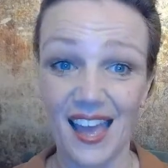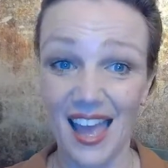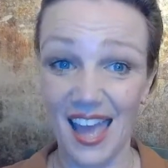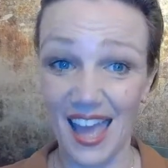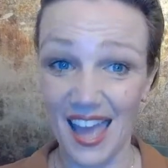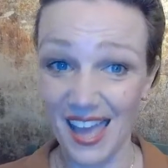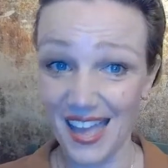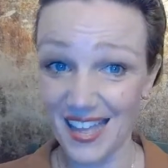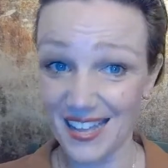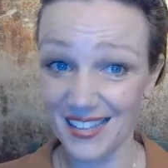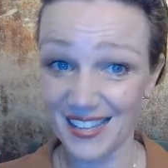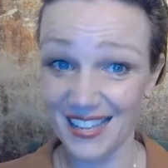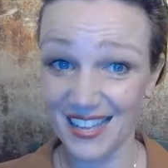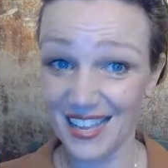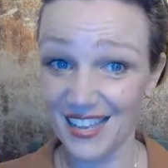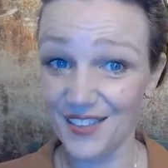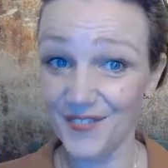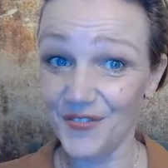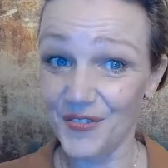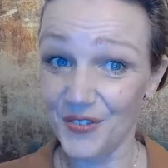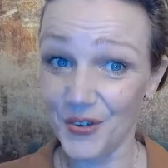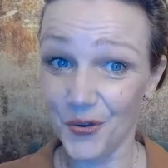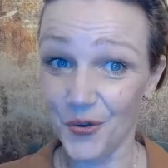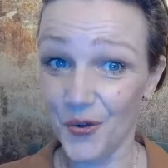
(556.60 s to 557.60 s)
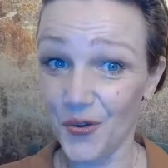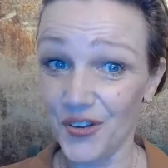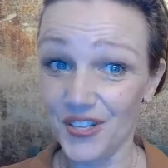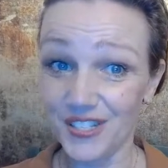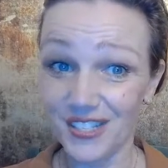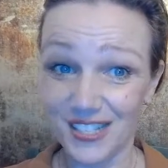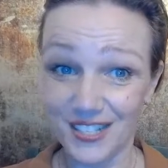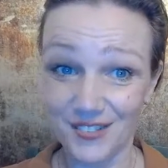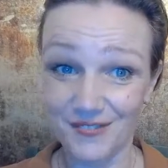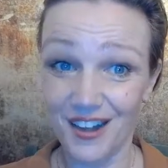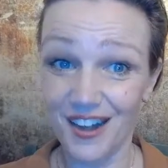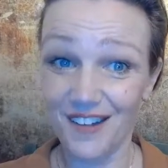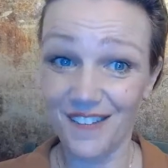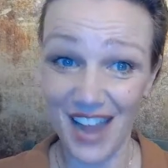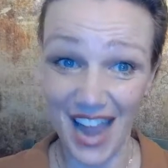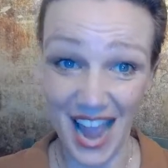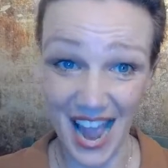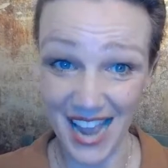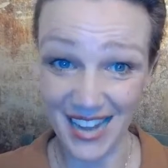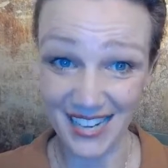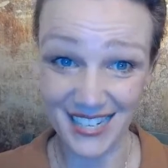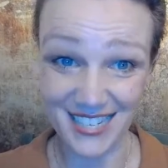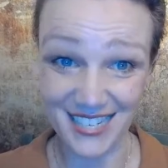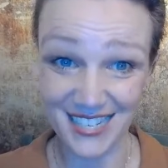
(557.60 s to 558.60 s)
And if your horse is very
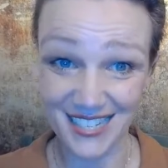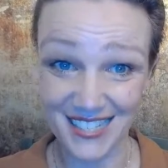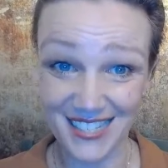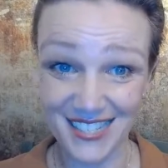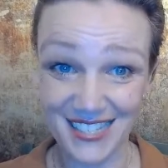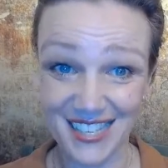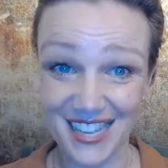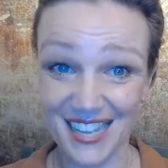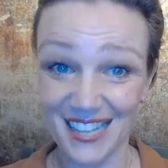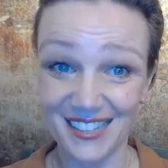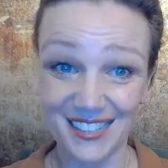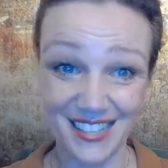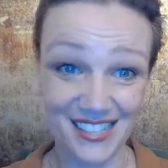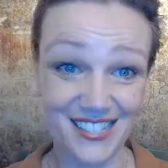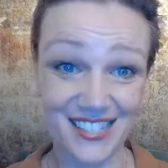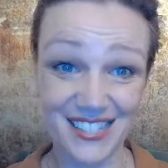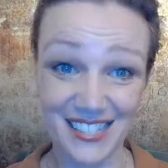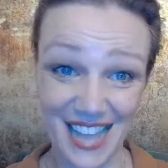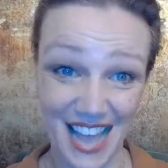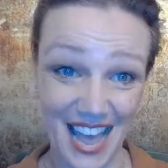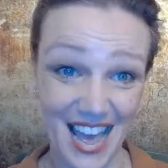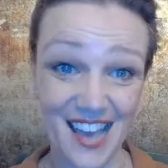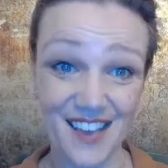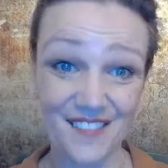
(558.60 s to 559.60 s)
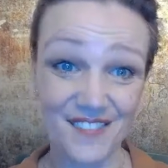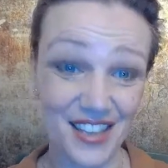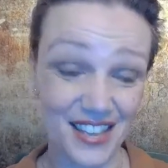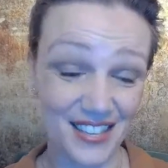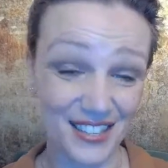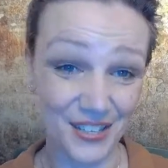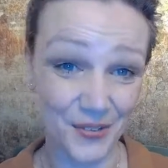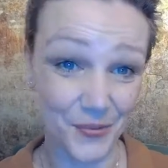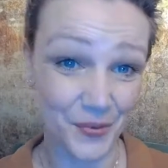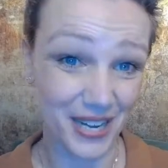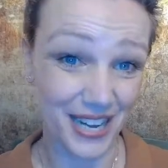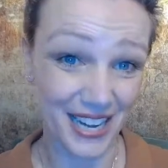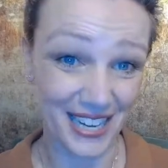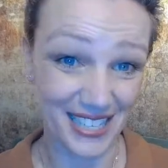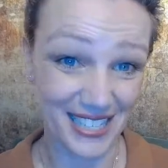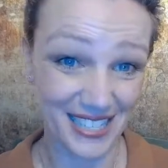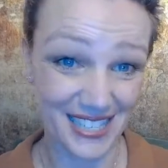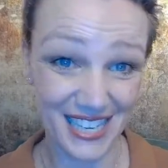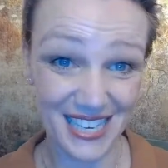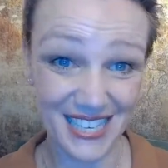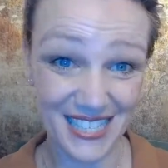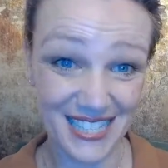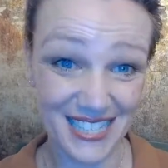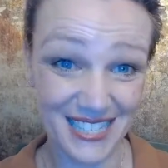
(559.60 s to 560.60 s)
anxious and doesn't have any
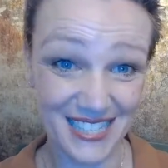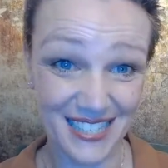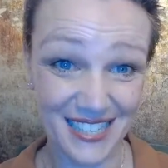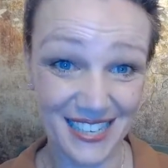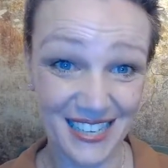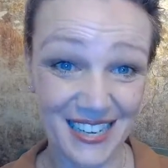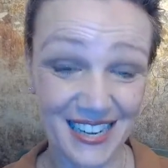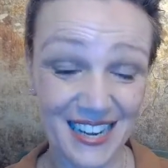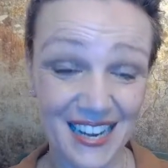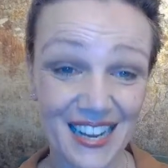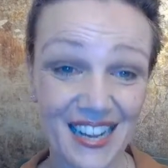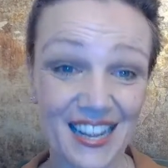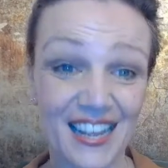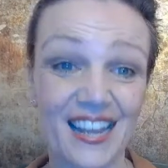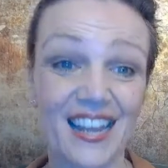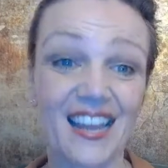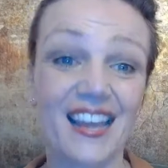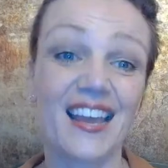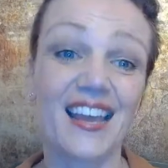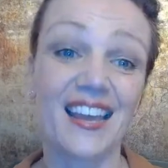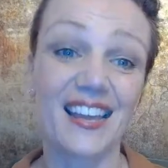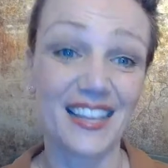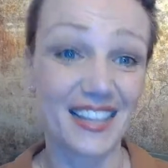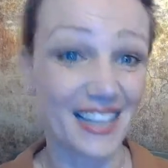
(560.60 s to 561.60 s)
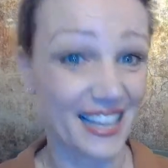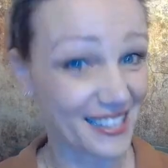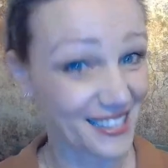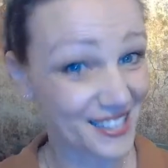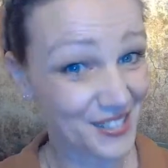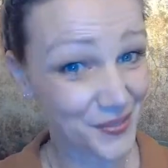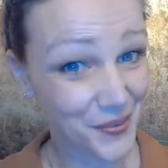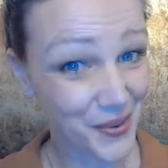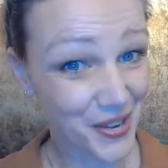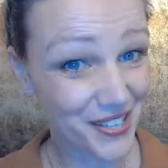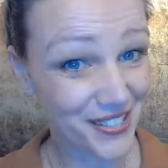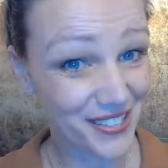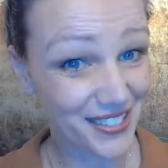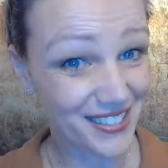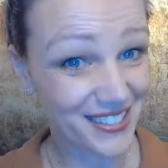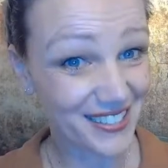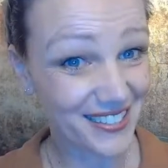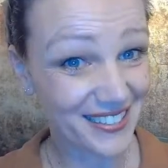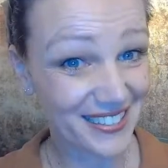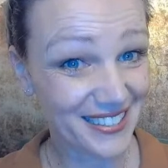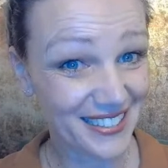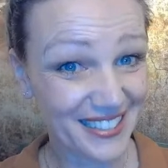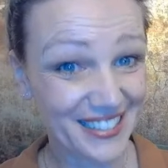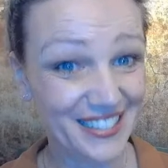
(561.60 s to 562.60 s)
relaxation, guess what?
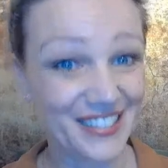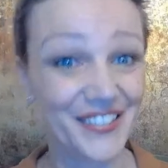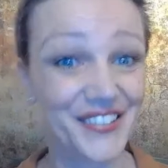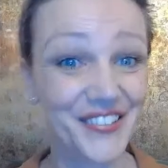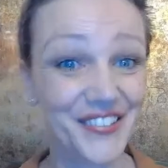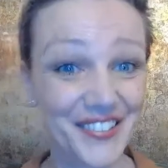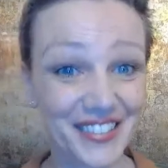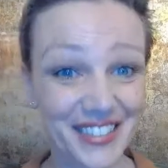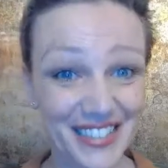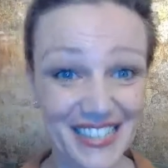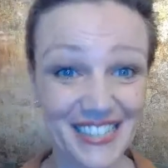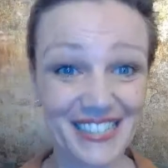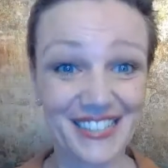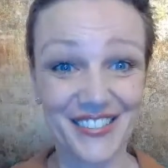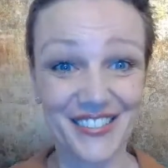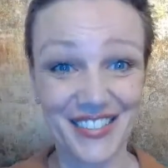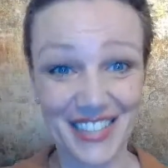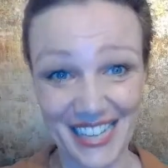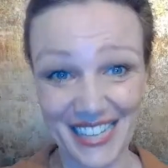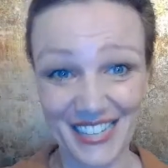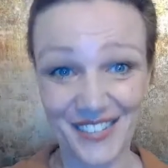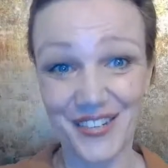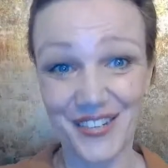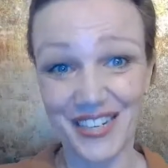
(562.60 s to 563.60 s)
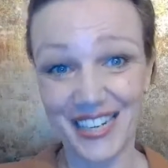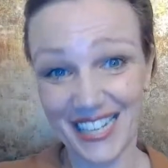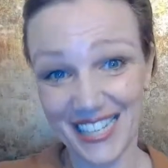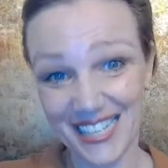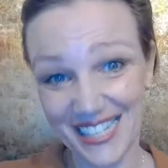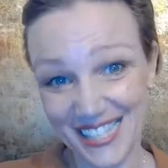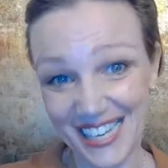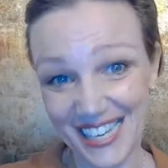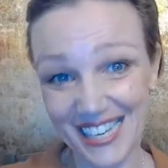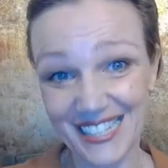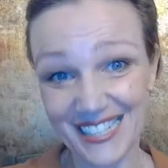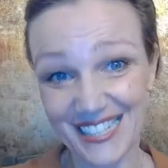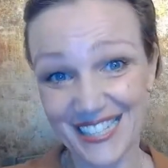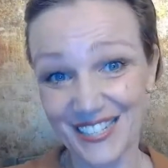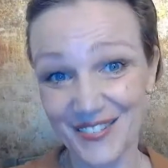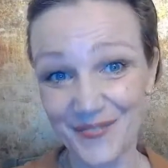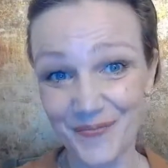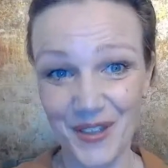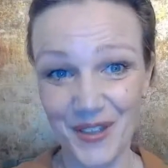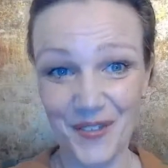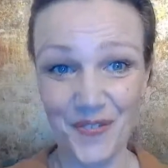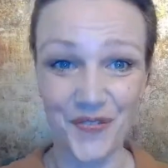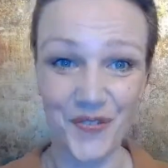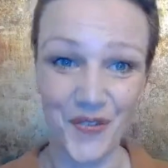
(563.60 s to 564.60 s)
You need to get relaxation
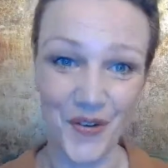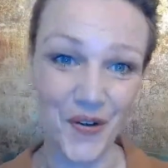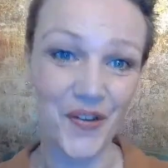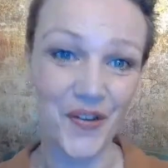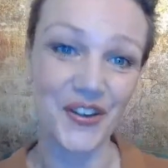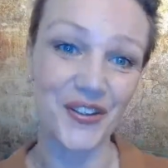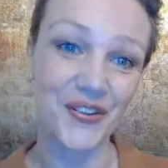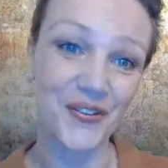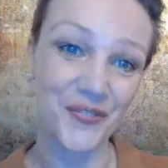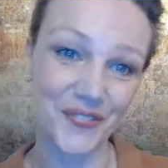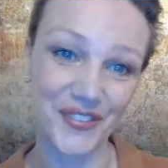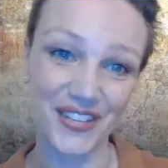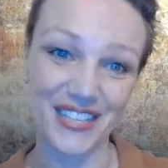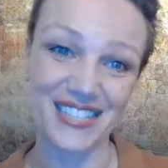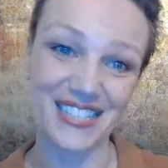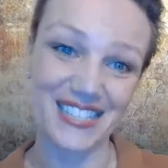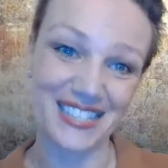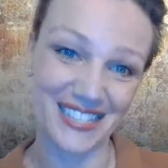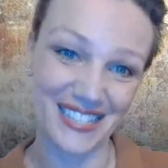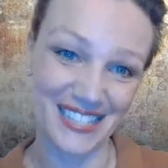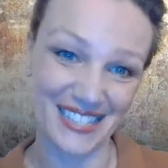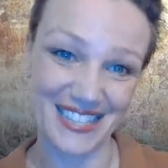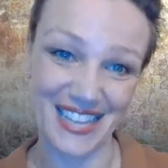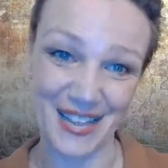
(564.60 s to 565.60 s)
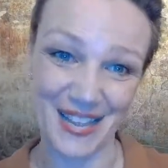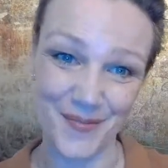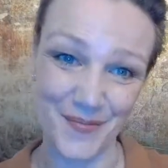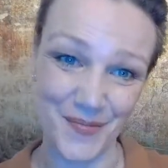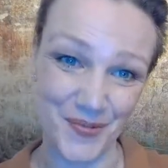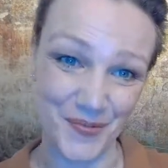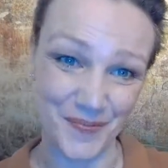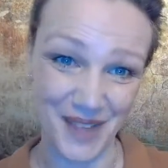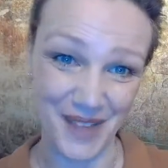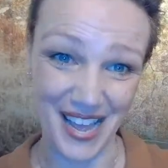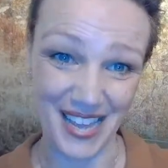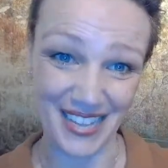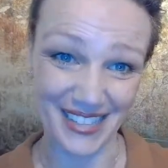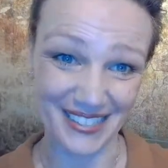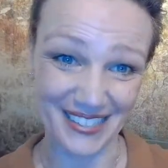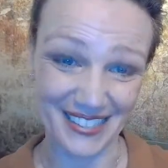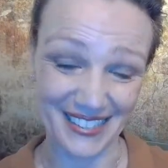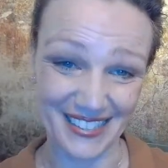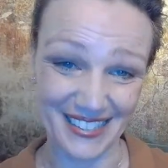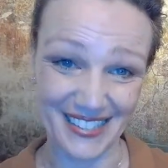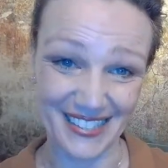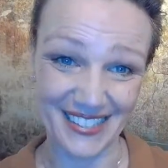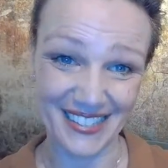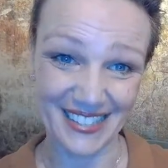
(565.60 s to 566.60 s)
before you fix the stable
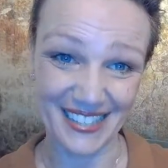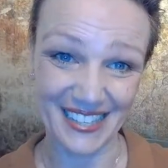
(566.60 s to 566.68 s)
magnet.